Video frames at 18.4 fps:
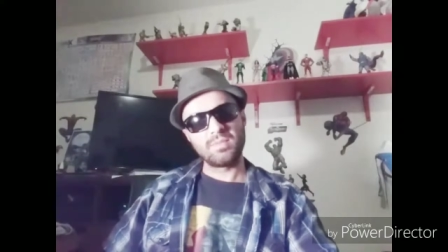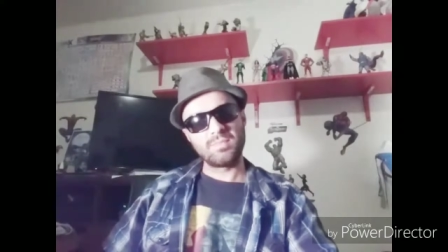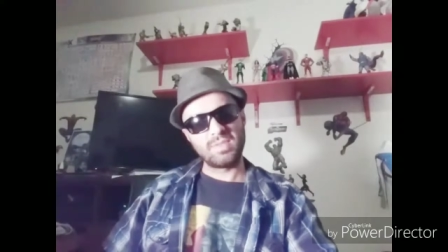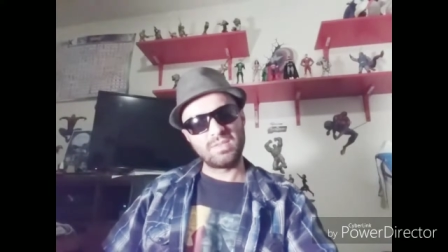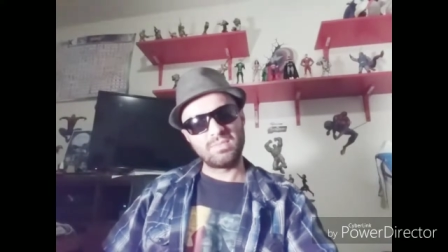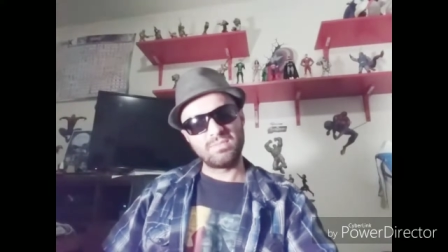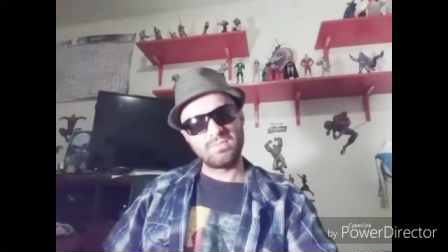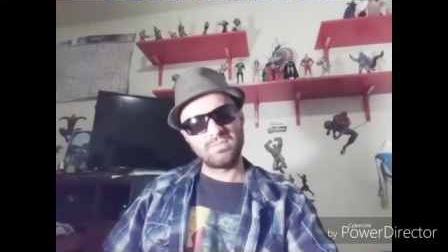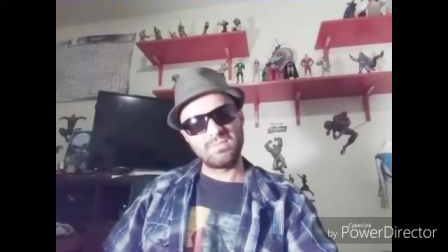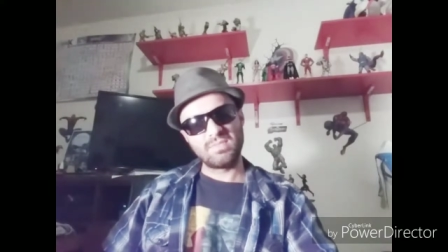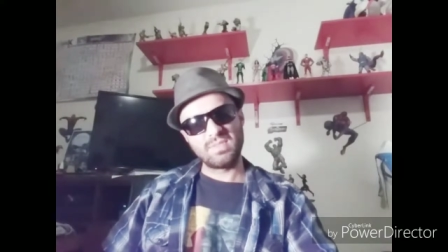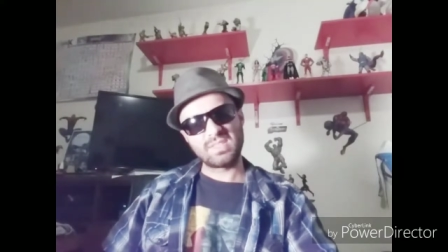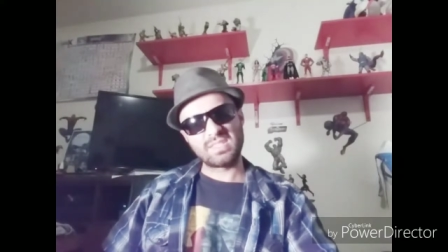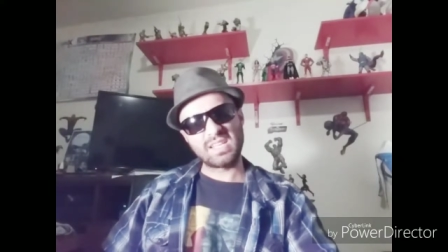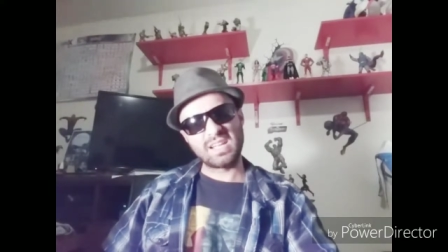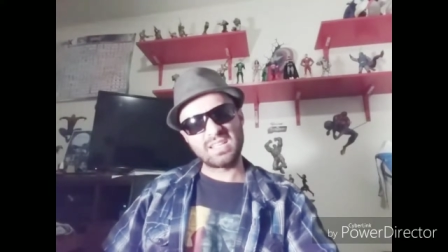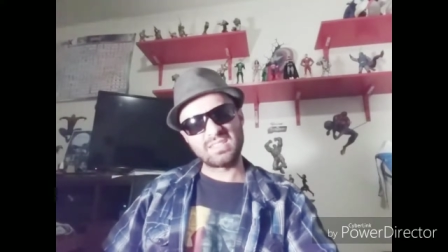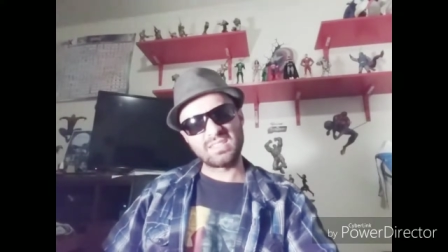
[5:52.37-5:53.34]
I mean,
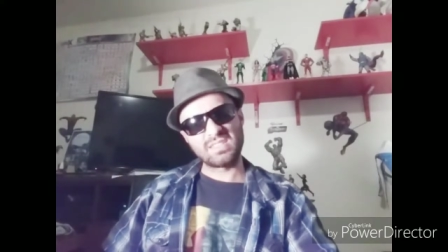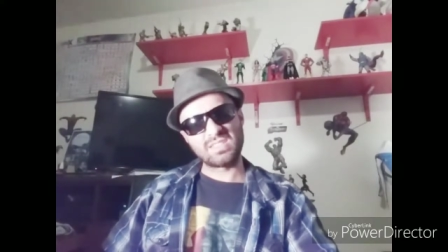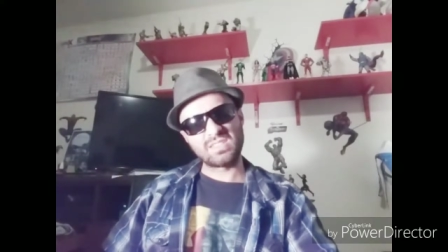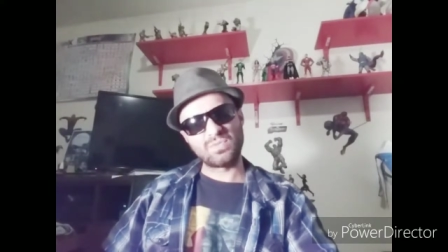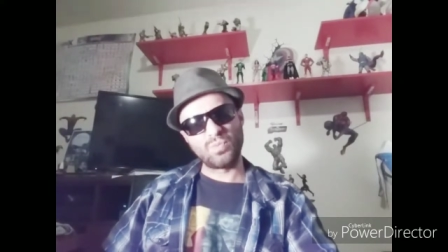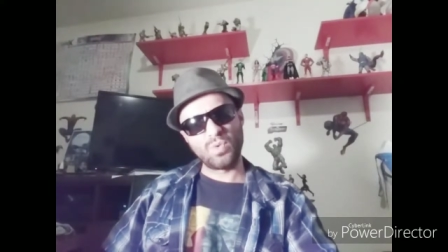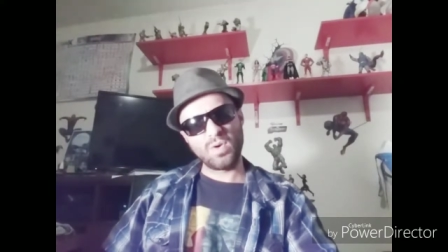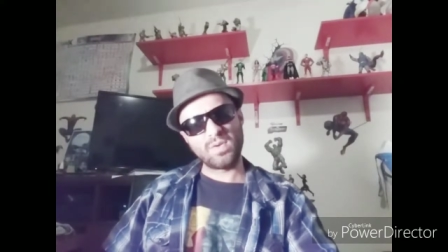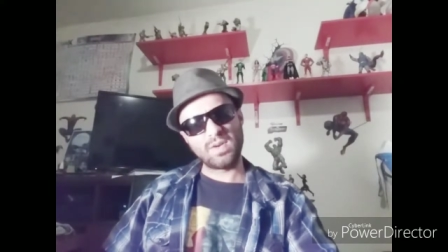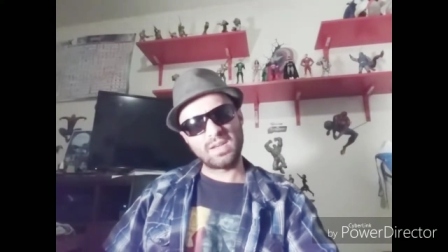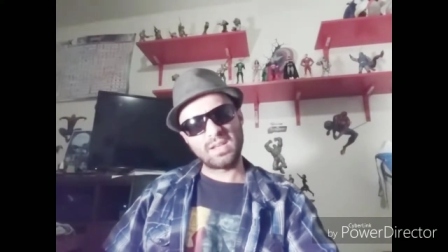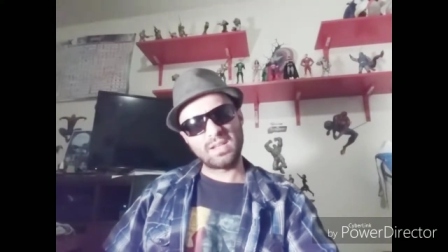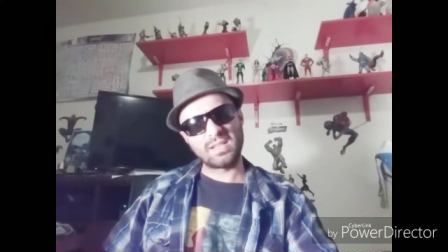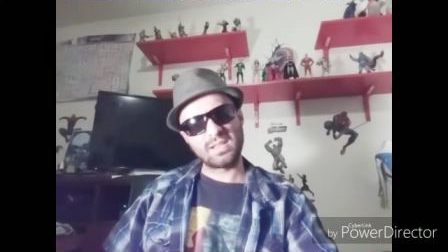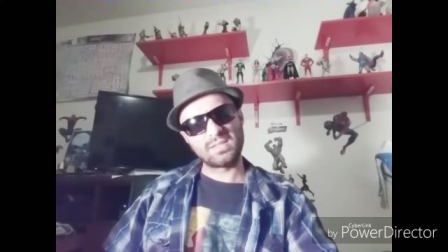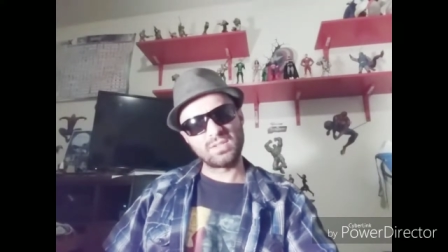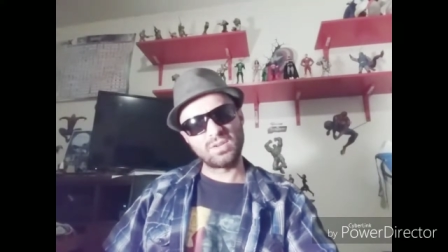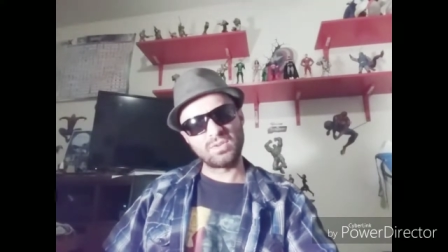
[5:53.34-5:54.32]
besides the swearing
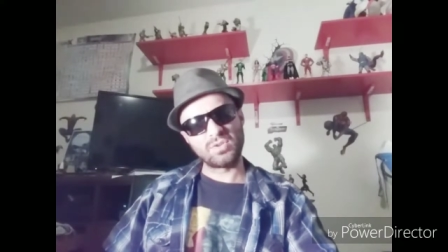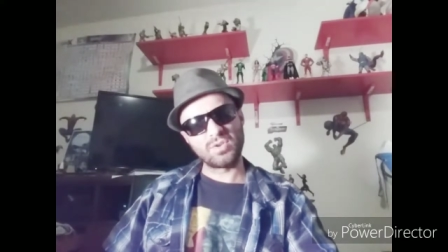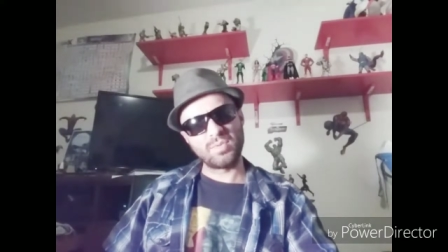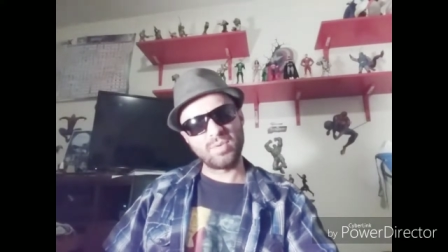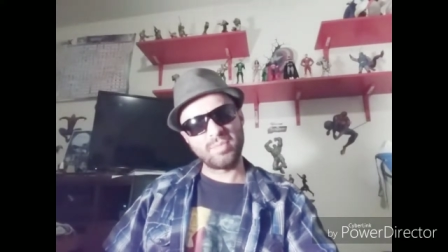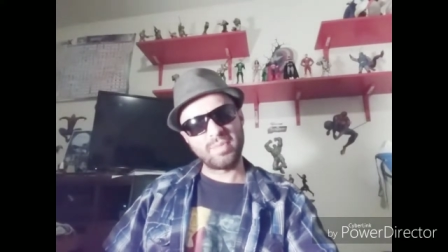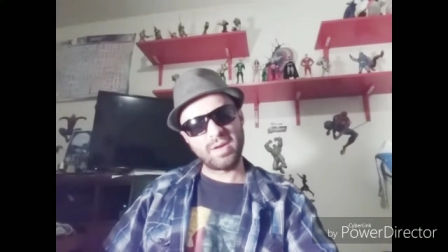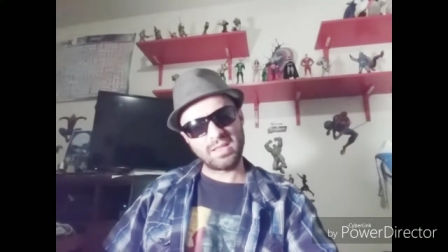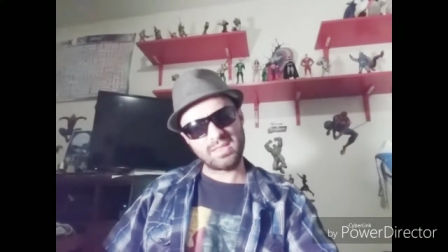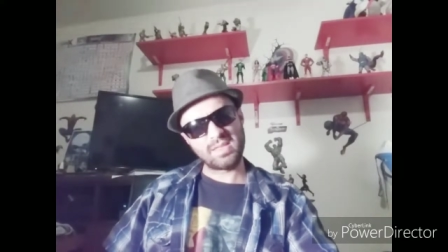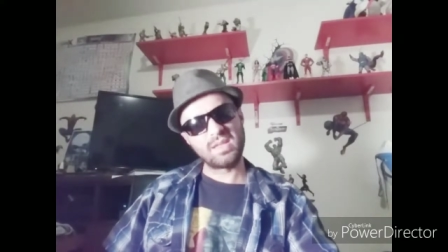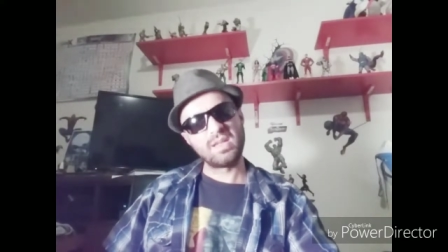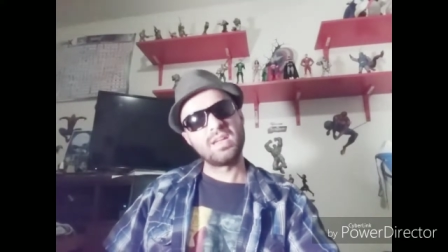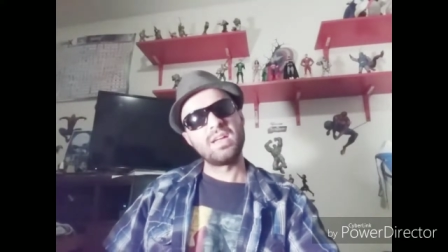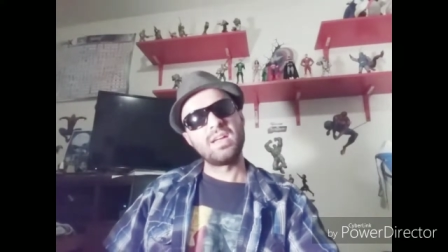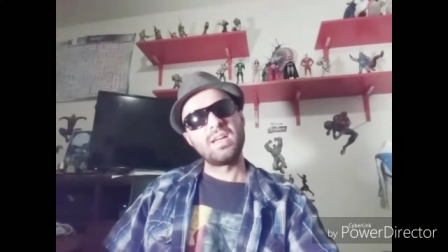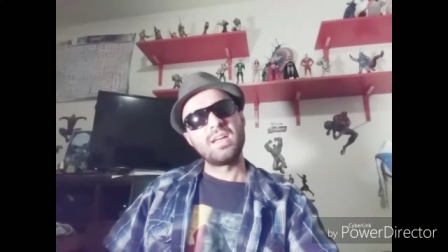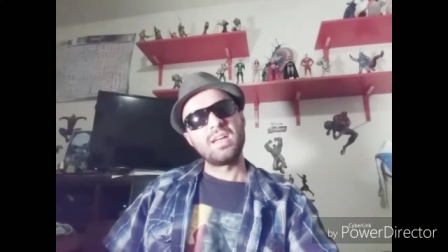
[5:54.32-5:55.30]
and adult humor, but
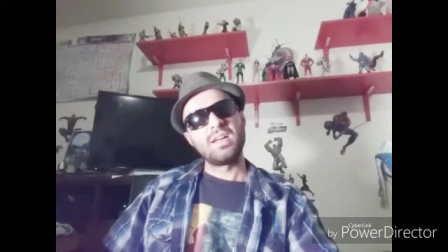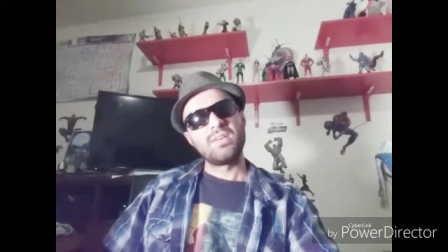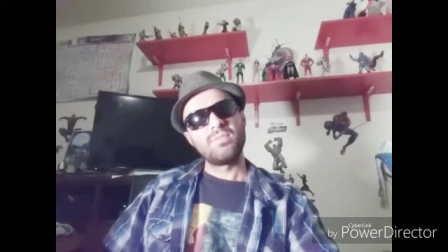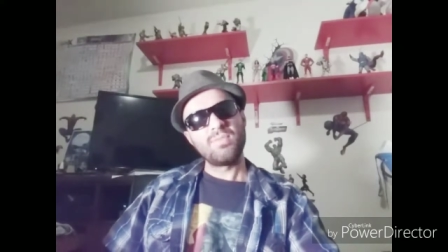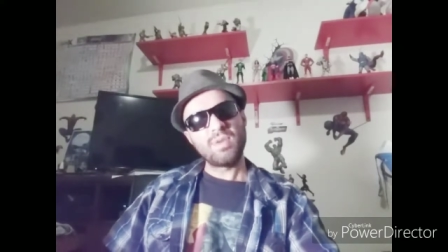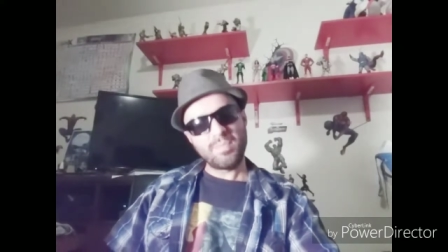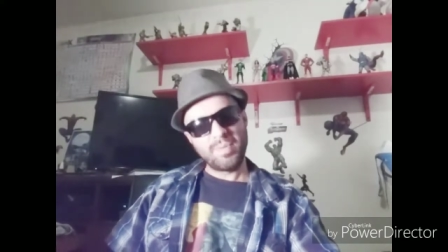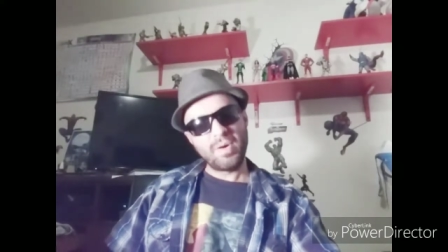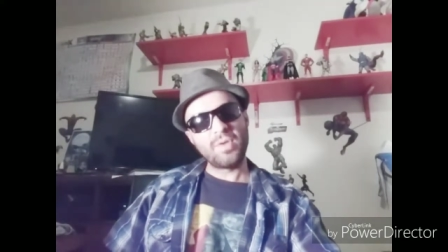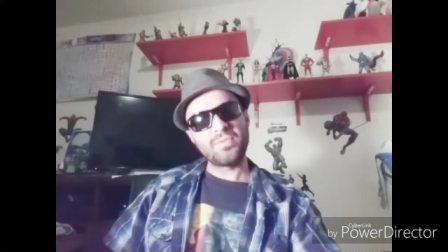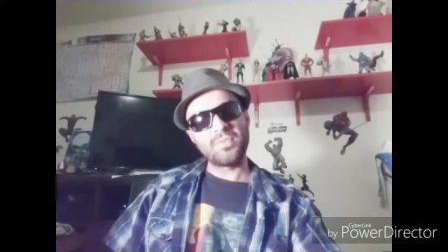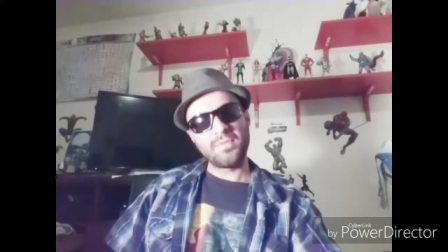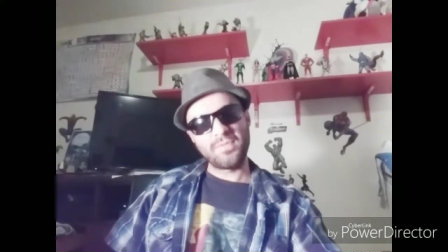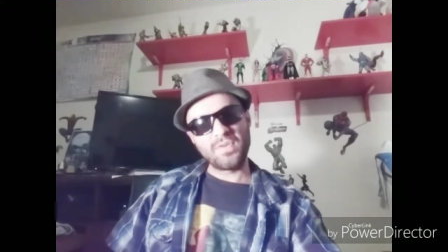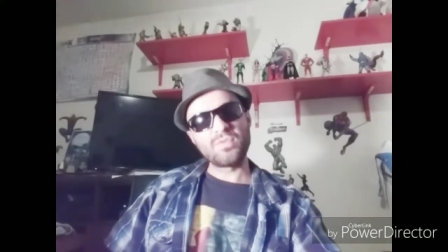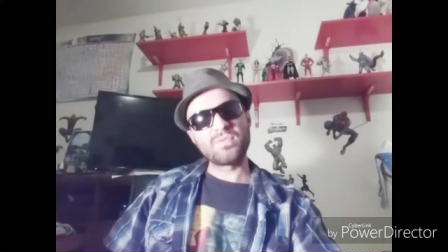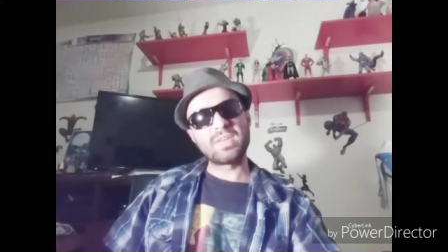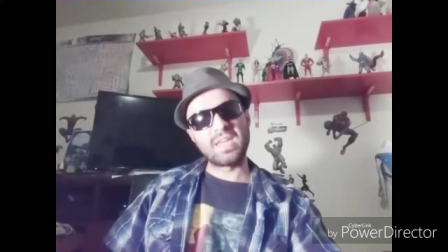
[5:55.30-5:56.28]
we both
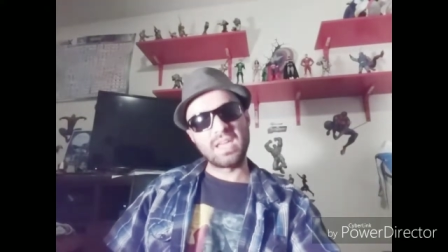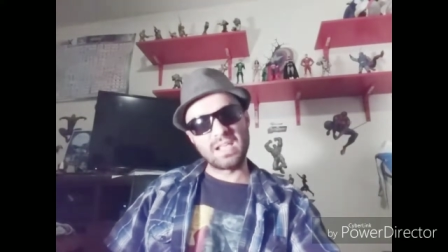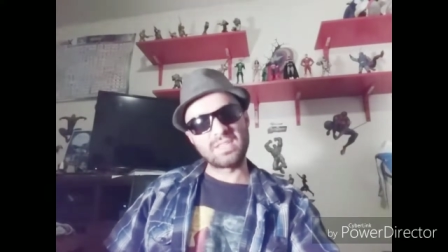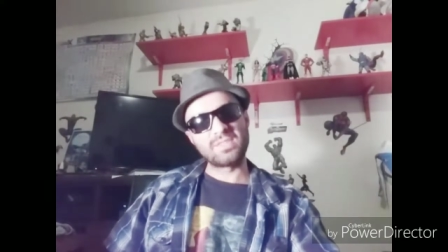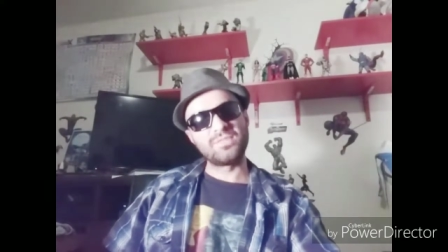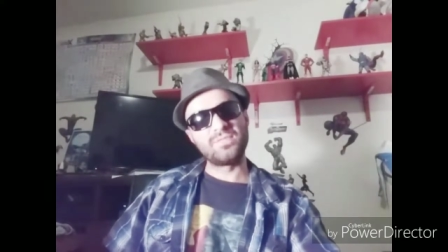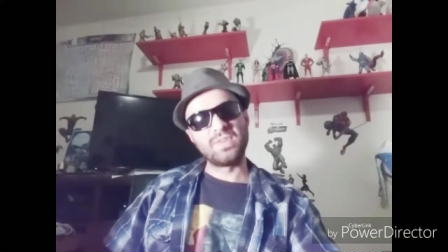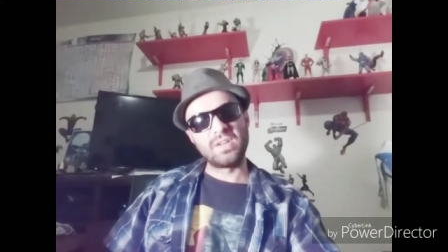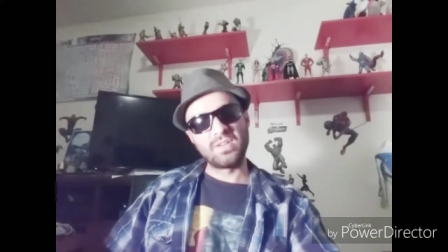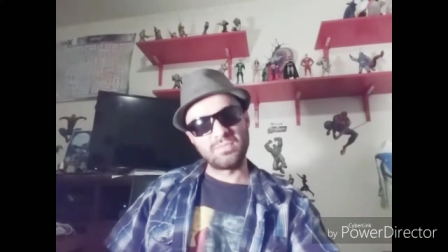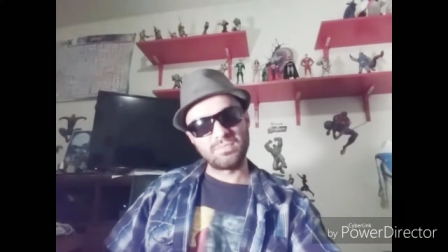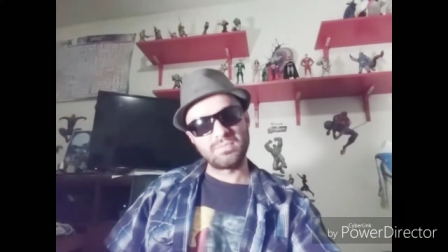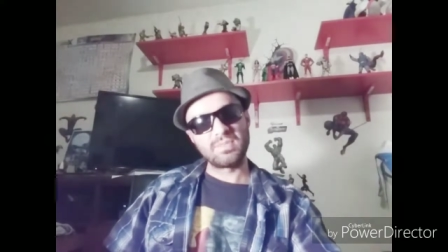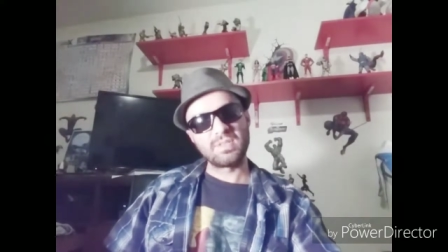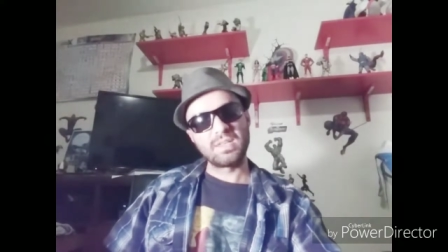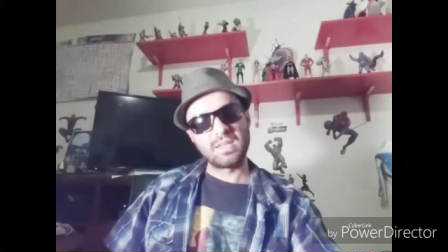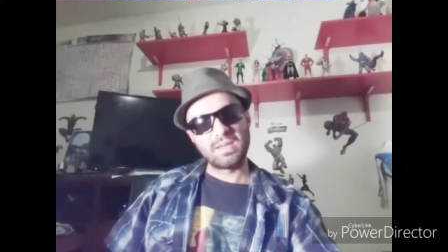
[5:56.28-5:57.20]
review kids' film.